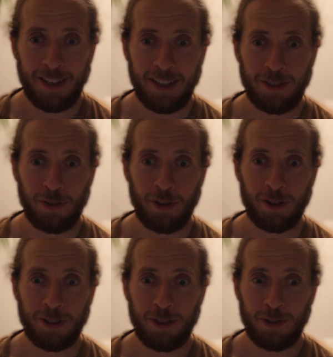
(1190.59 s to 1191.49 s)

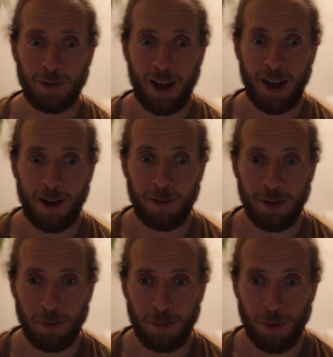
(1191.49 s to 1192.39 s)
introduction to how
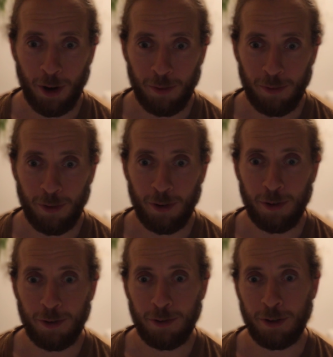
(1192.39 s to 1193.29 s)
the
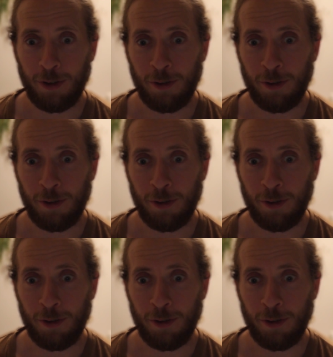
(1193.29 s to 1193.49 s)
workflow could